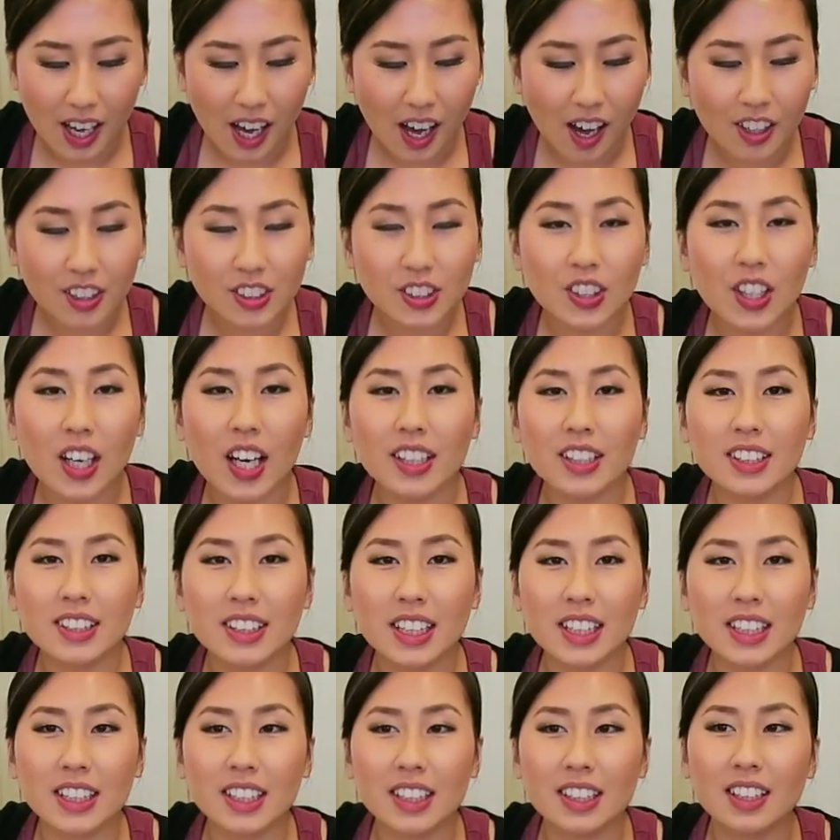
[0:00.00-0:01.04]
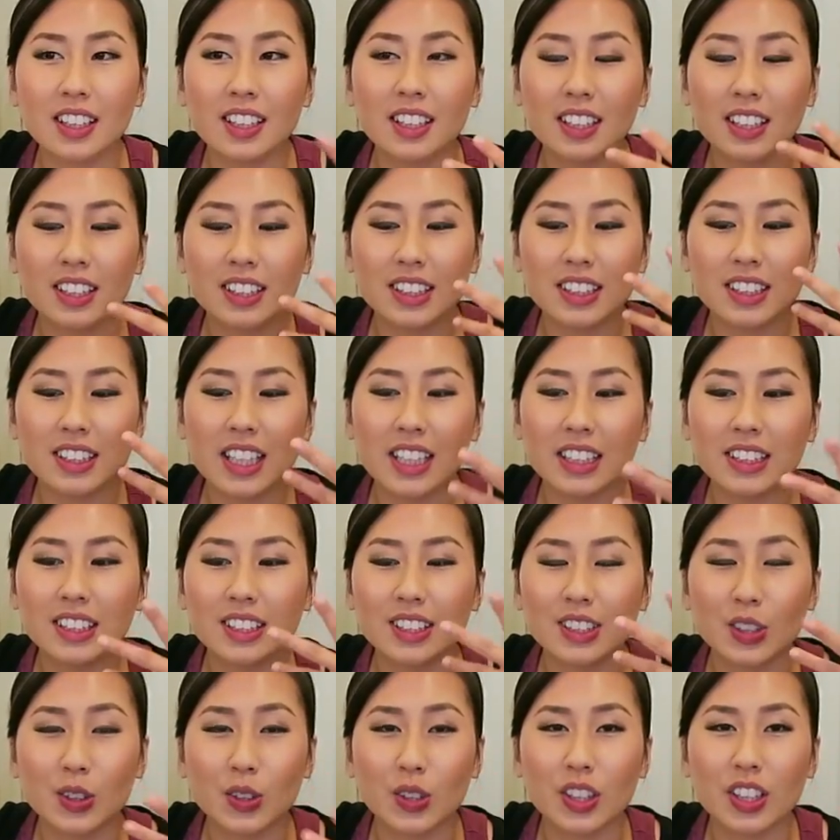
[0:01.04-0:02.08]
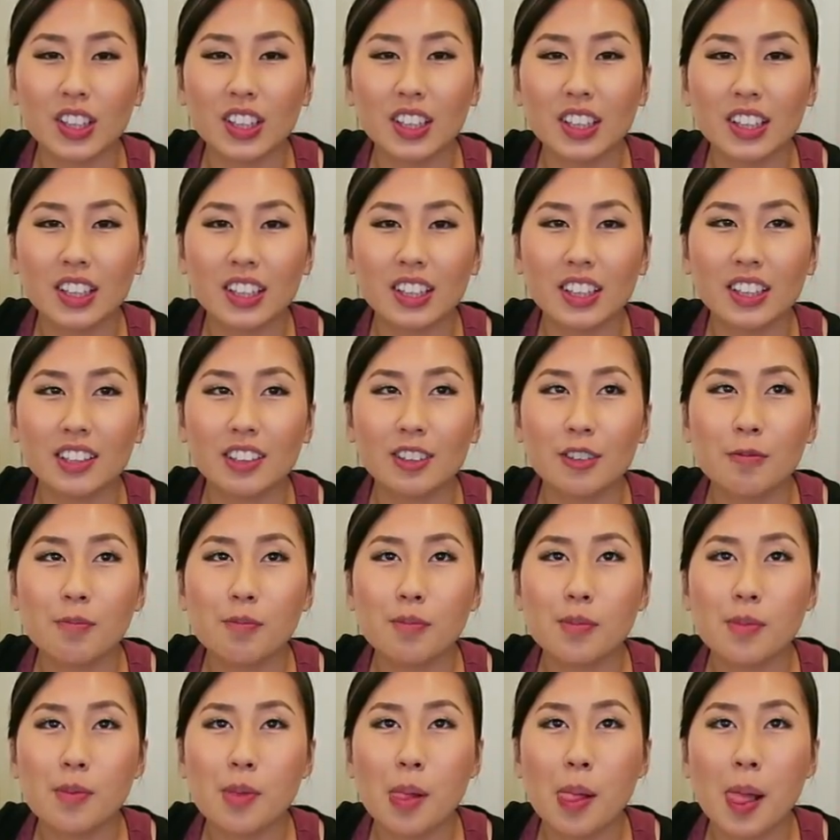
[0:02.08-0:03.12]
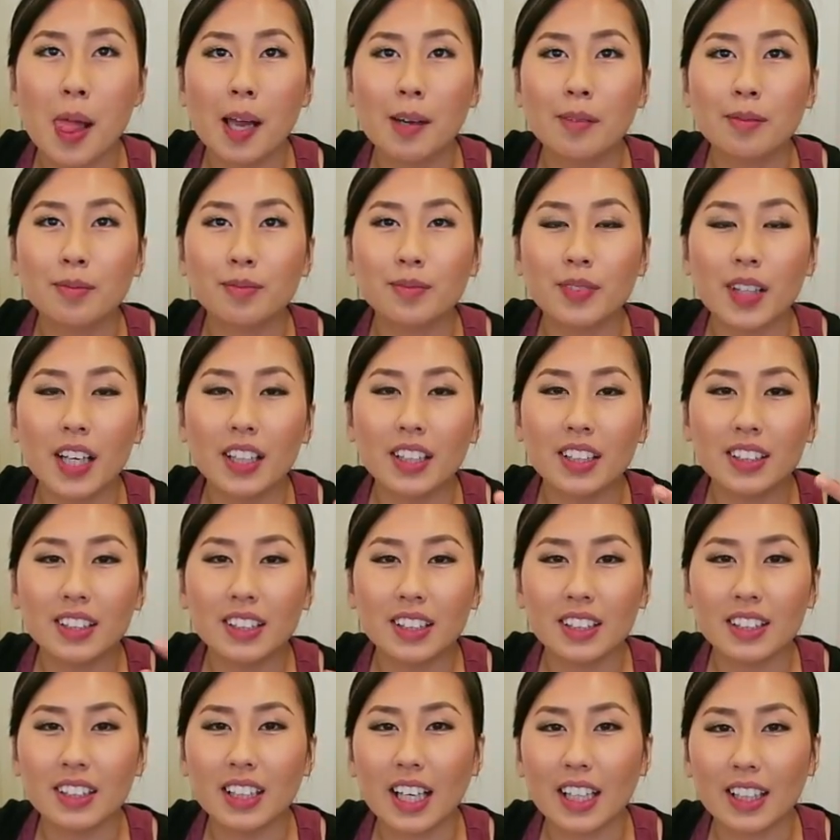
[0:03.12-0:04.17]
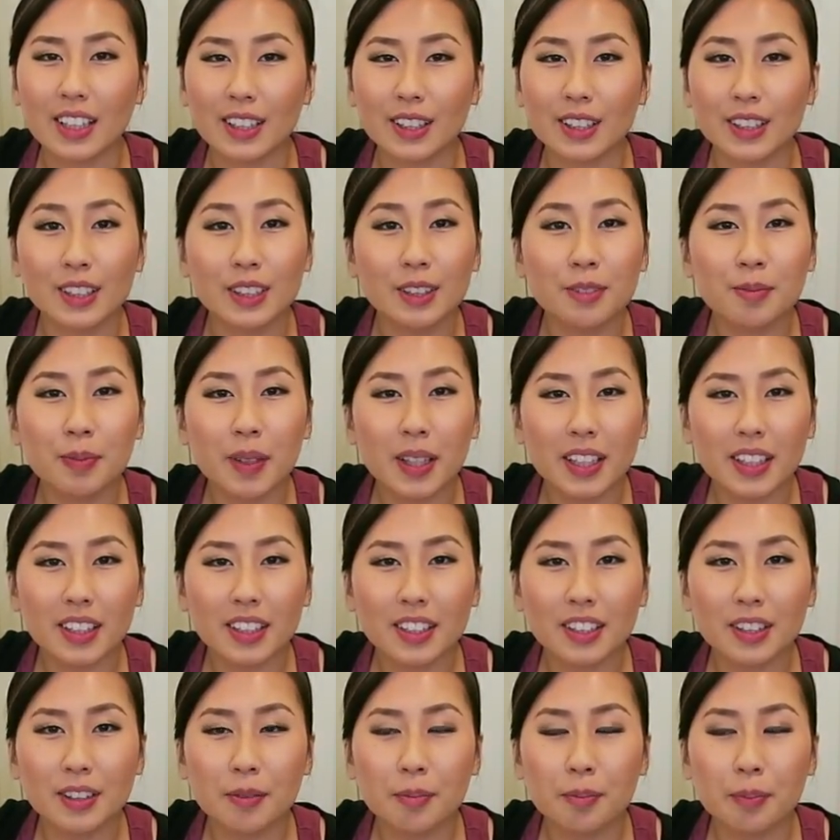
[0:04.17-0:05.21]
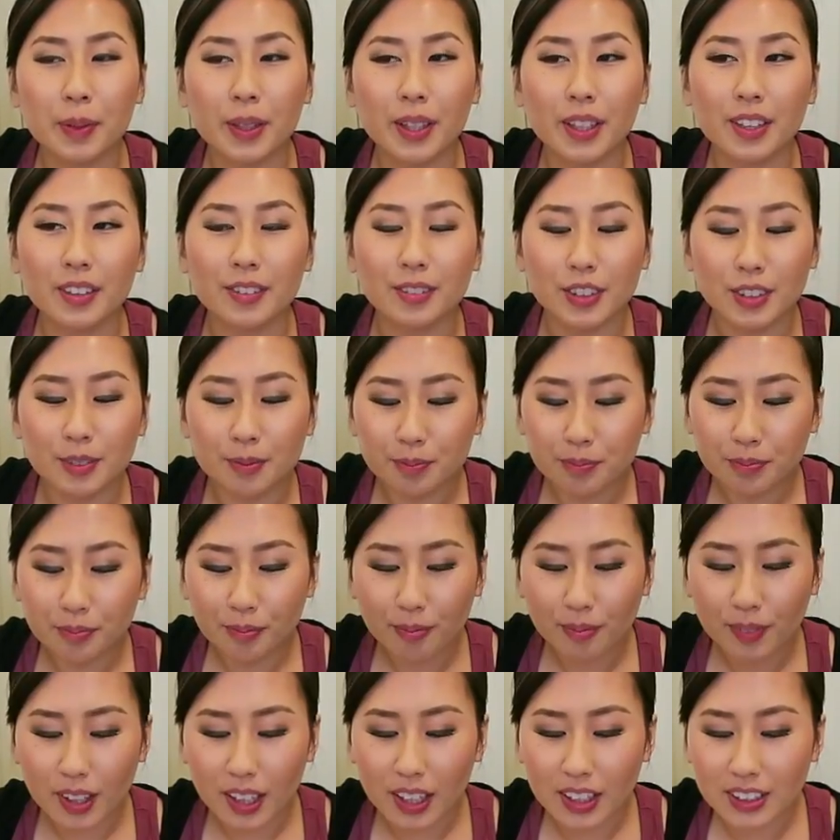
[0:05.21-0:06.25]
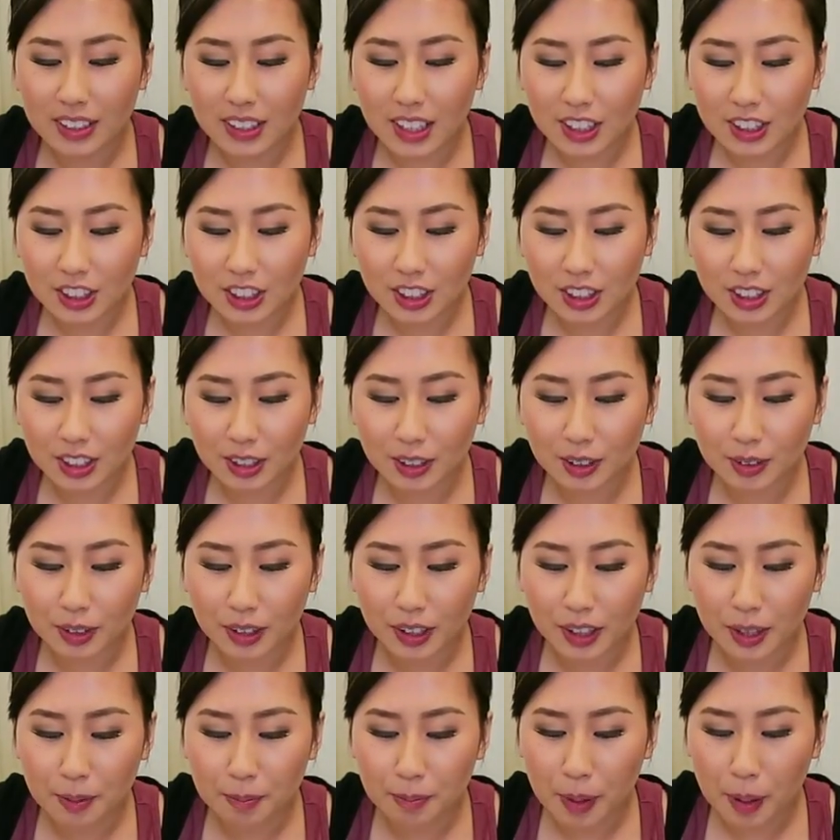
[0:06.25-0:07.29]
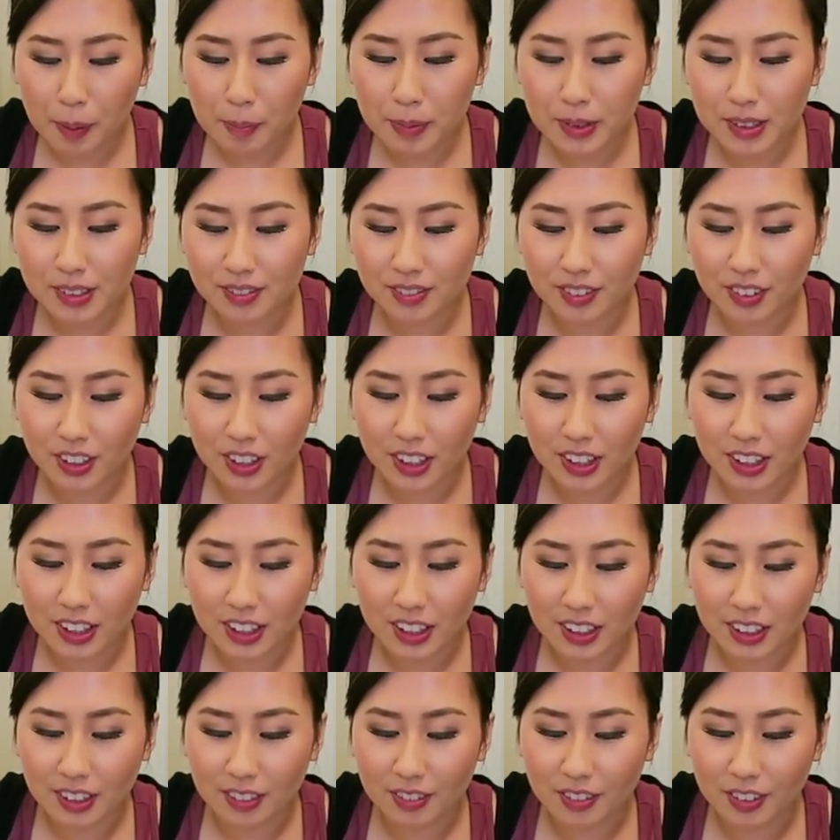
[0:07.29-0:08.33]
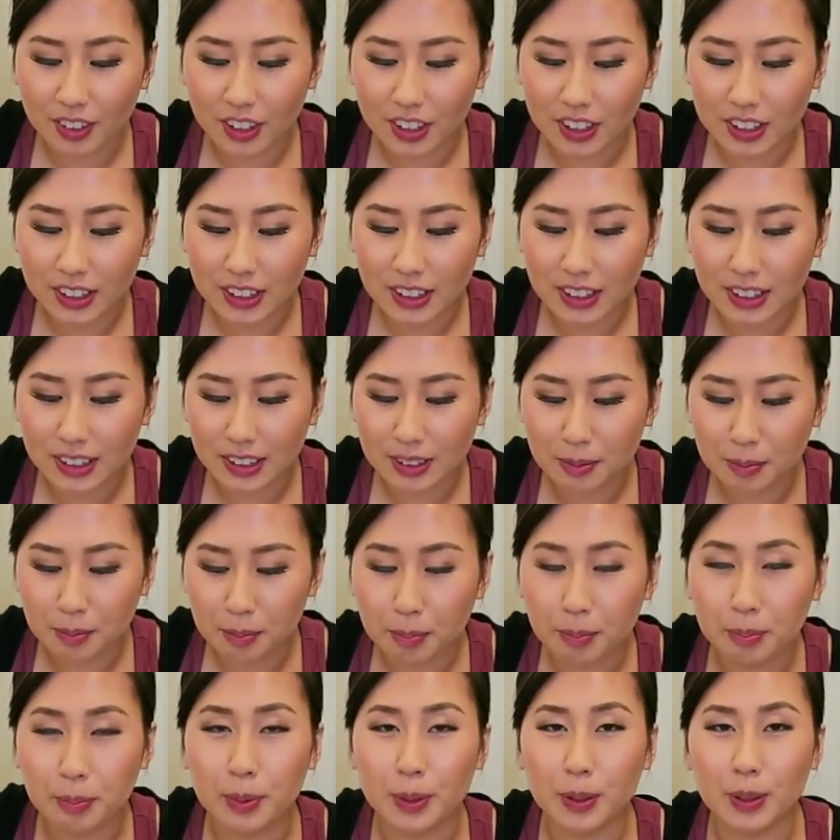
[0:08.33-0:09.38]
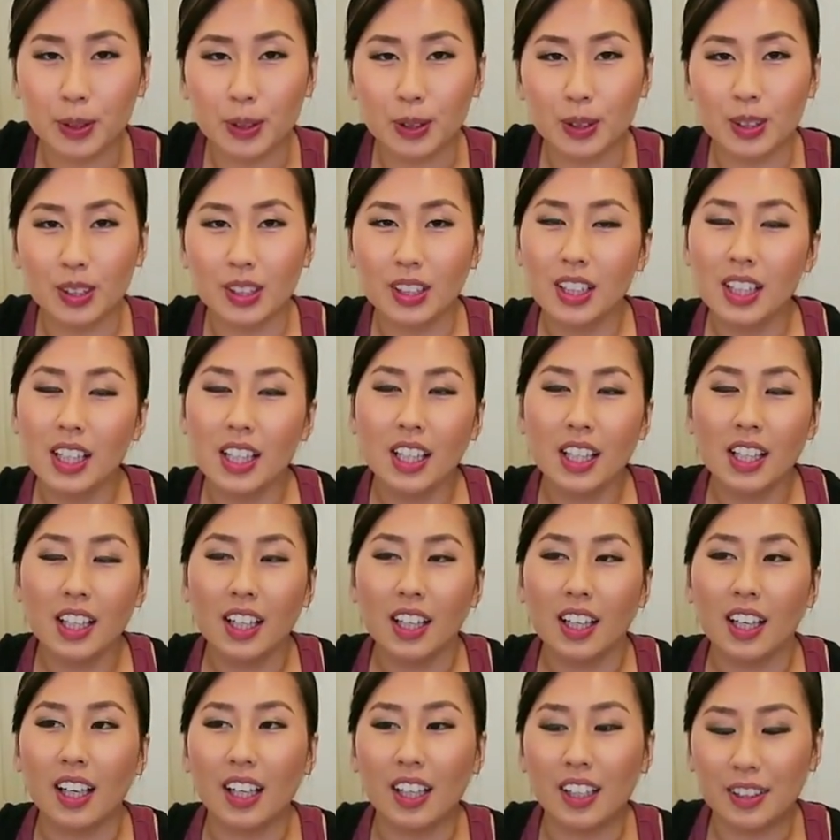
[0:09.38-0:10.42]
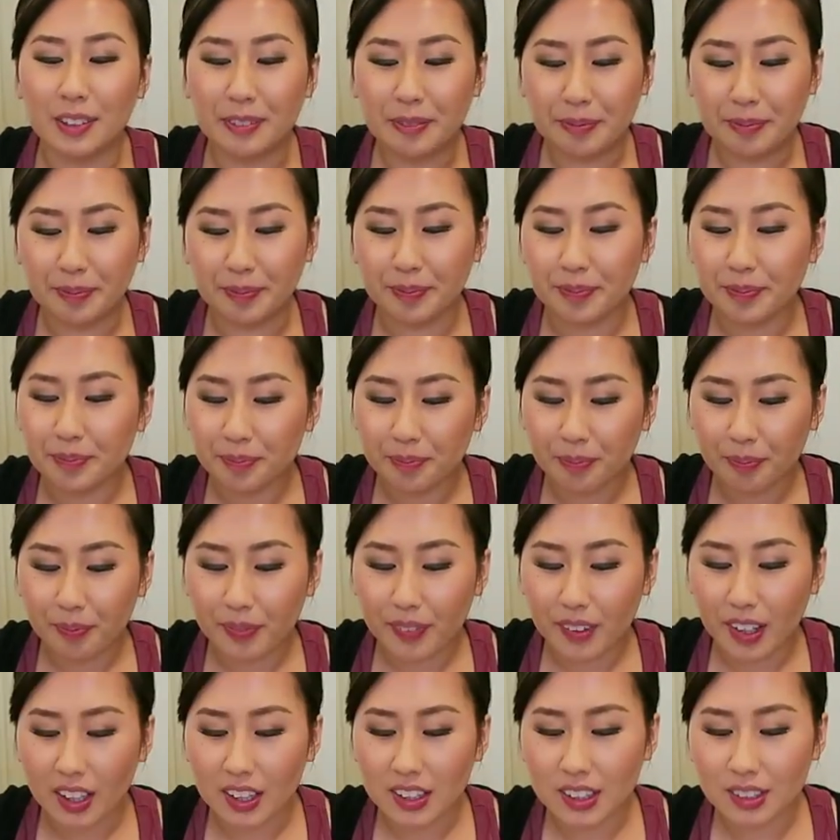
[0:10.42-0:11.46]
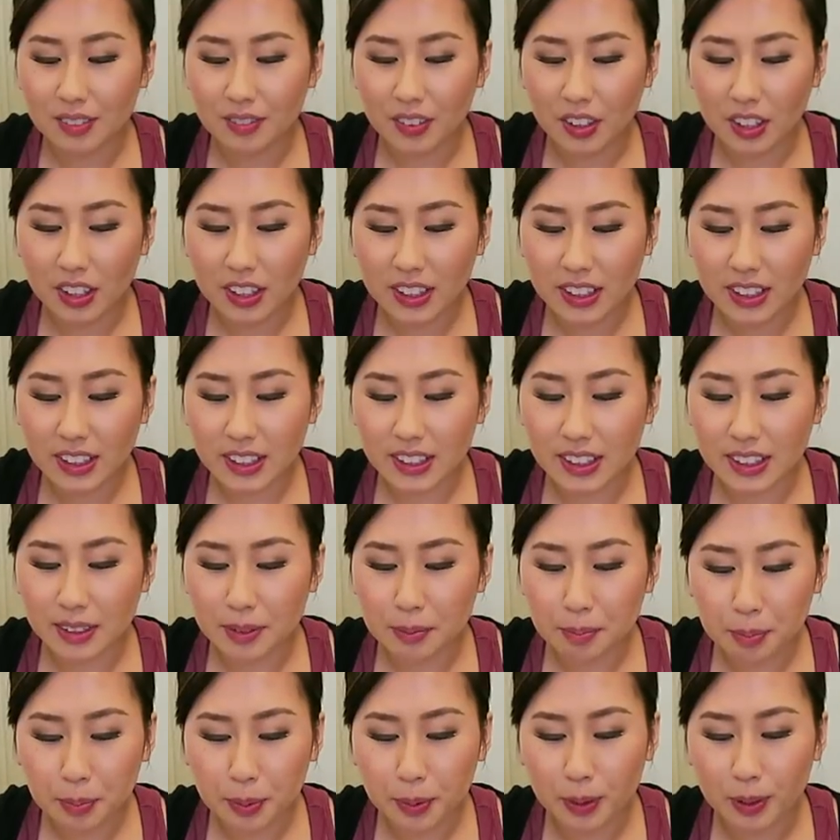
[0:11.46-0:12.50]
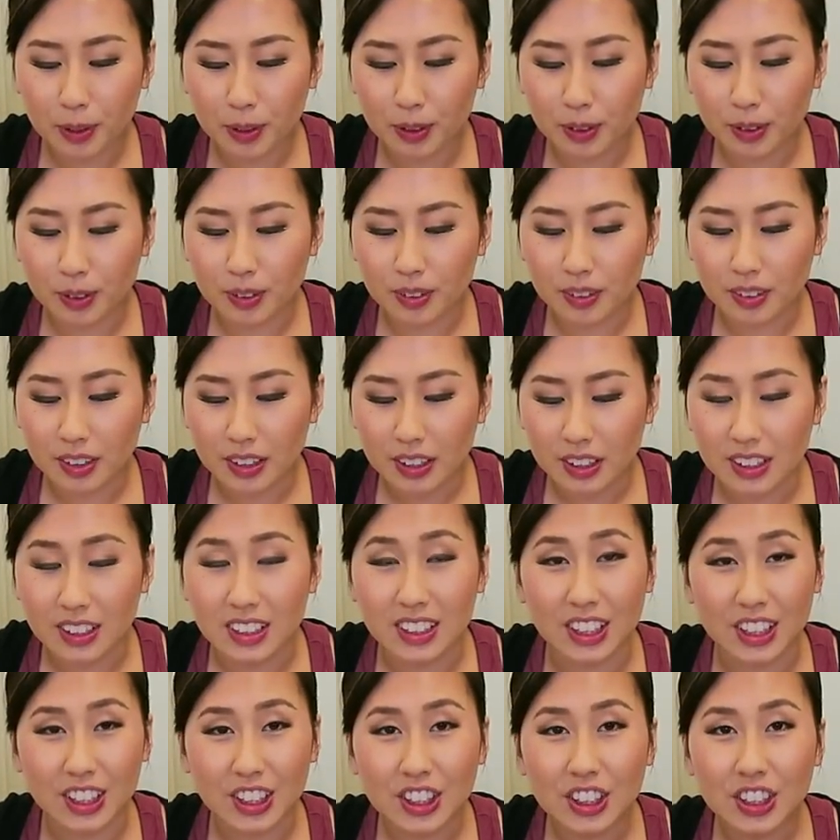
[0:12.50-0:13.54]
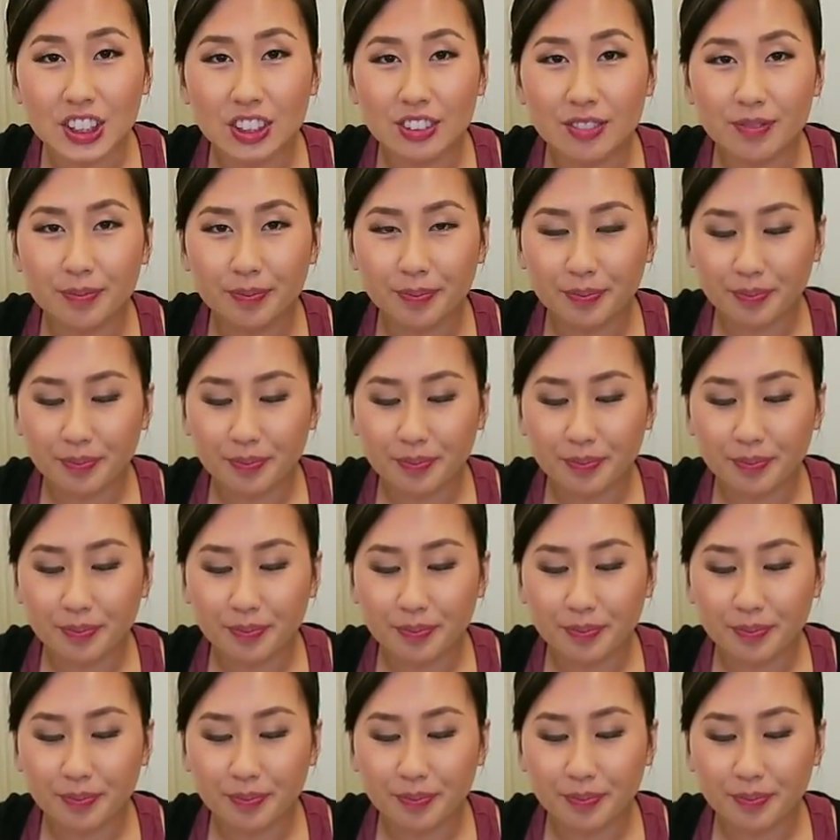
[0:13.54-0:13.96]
also had this idea that because it tasted so good, I didn't think that I could make it. But it's actually, Gimbap is a very simple. It's a very simple dish.